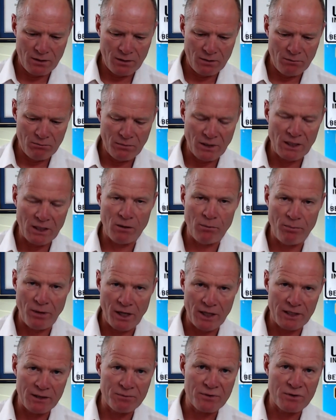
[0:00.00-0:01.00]
metal
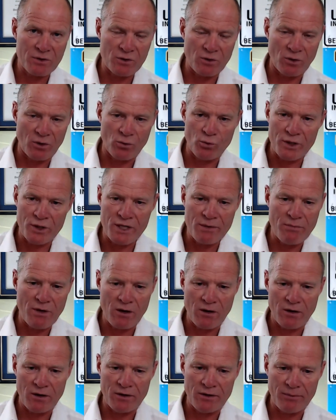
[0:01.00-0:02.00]
pipes or
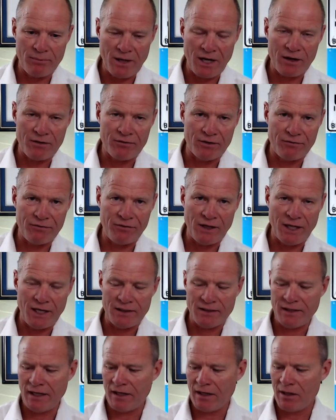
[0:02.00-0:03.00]
rebar on the back of a
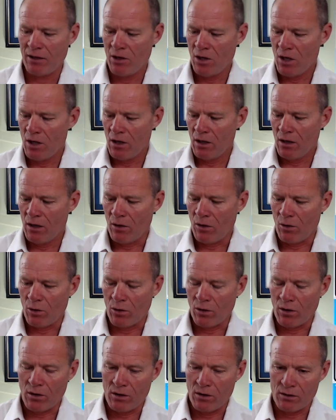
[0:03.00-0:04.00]
flat deck,
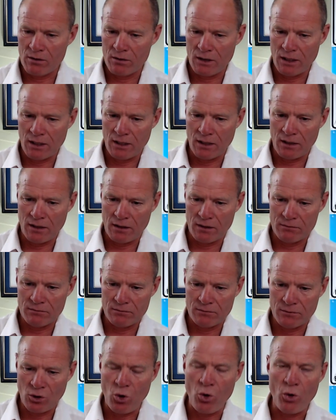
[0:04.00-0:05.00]
or
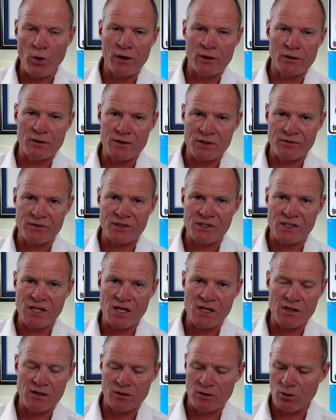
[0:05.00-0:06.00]
coils of
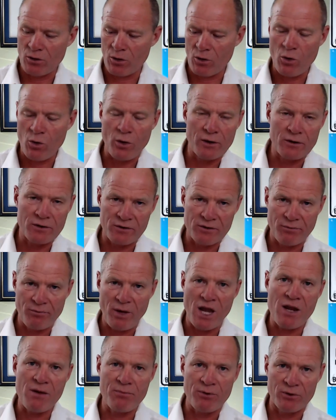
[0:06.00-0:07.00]
steel or coils of
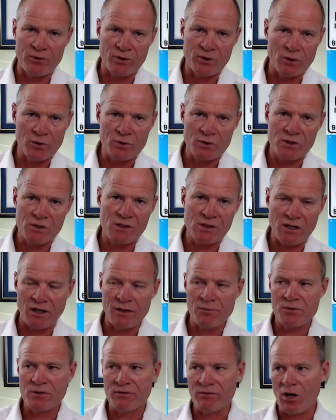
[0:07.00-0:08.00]
paper, those
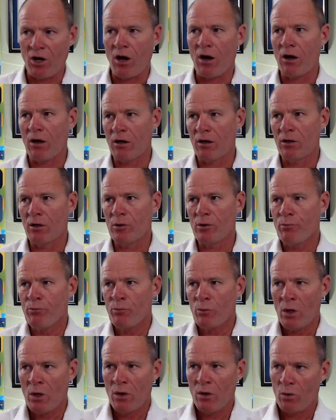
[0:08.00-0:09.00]
types of cargo.
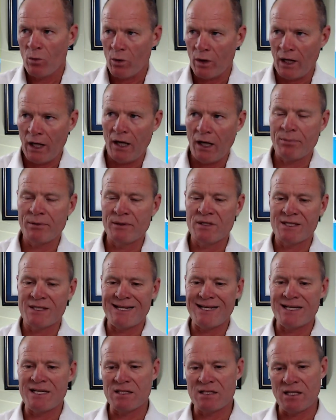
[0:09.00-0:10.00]
What happens
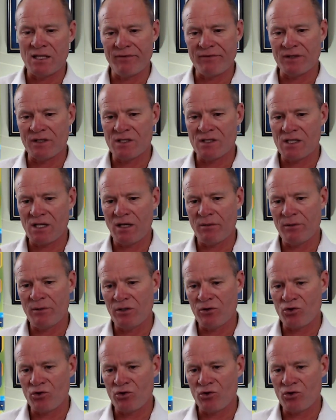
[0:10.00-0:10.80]
is if the semi